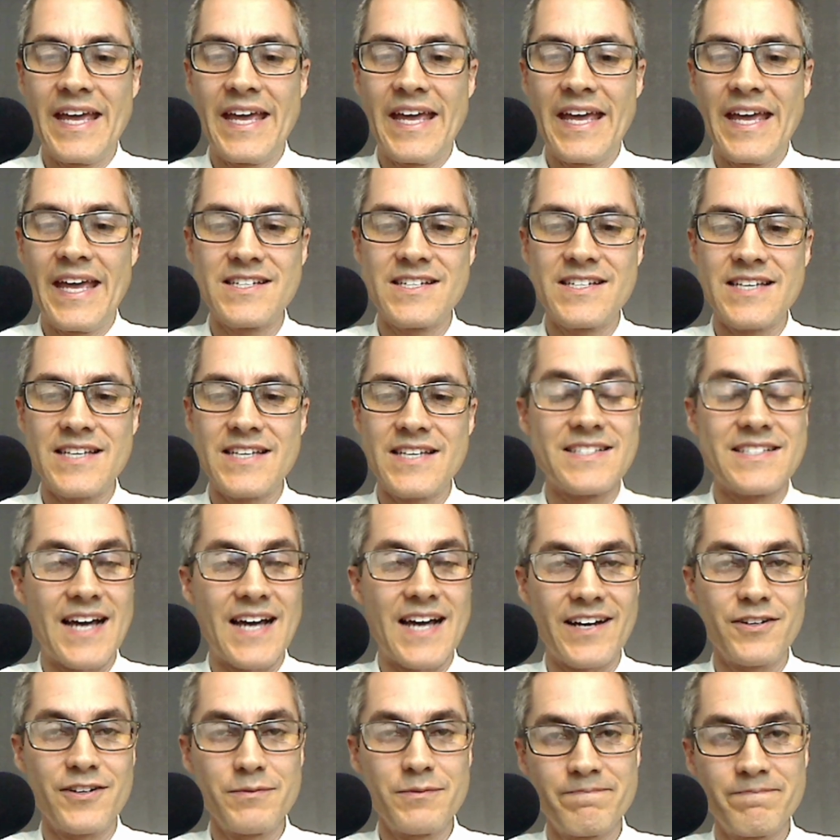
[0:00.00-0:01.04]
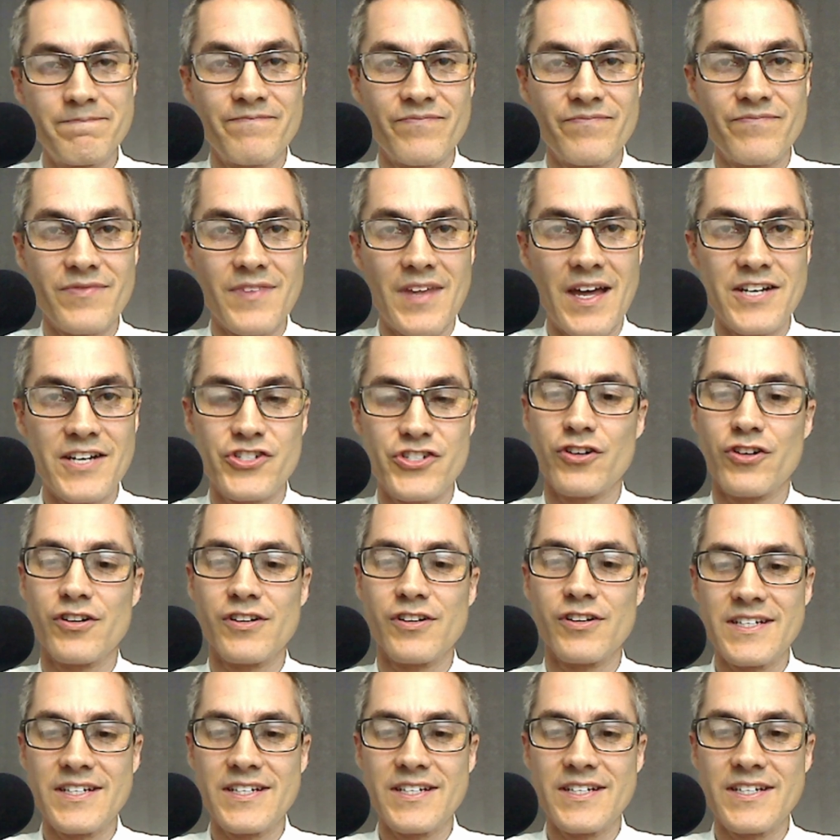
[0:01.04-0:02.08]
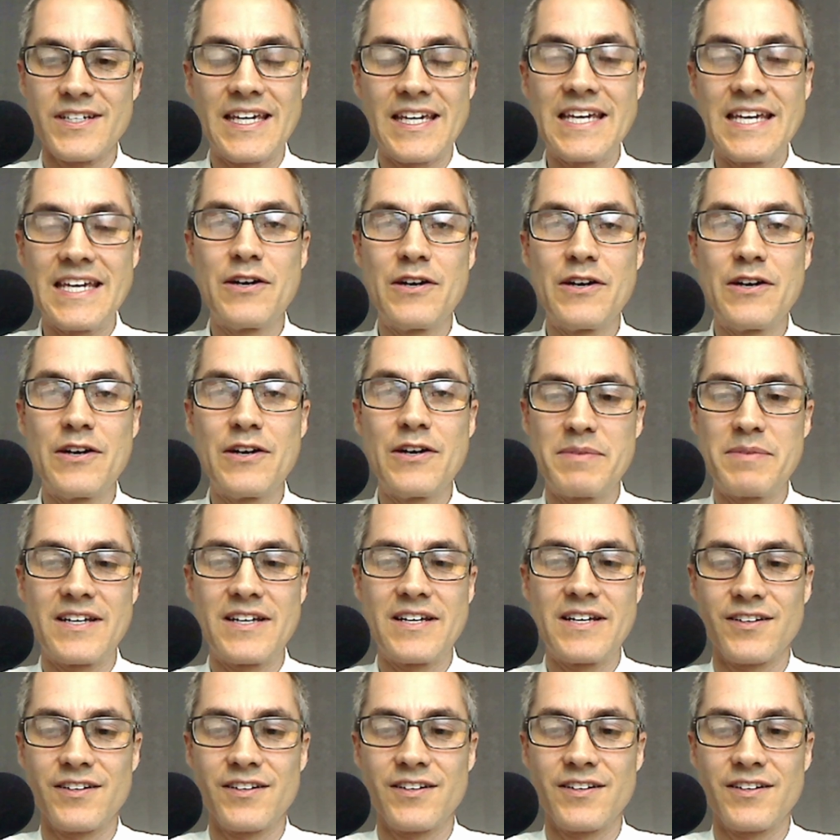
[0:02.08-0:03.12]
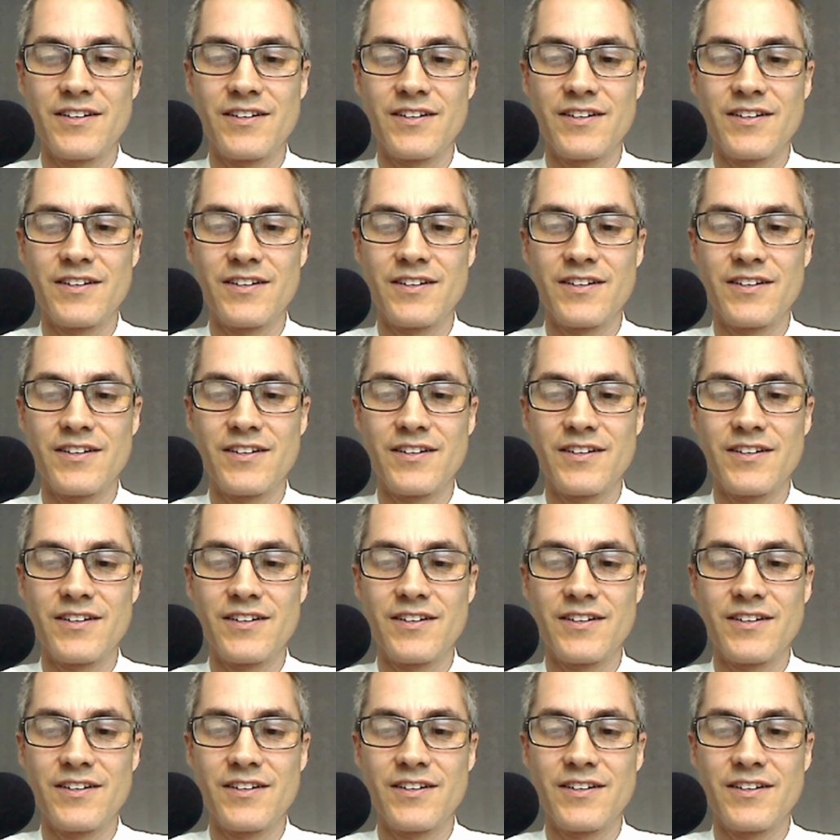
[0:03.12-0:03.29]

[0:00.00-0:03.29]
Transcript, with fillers: is a designer a journalist, keynote speaker,